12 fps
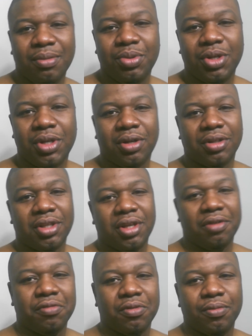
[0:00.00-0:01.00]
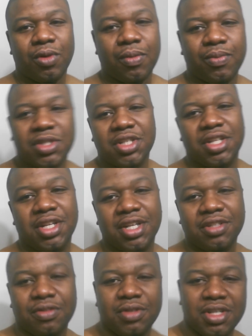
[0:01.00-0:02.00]
put out there from representing
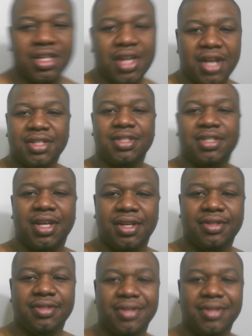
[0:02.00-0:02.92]
us from the United States.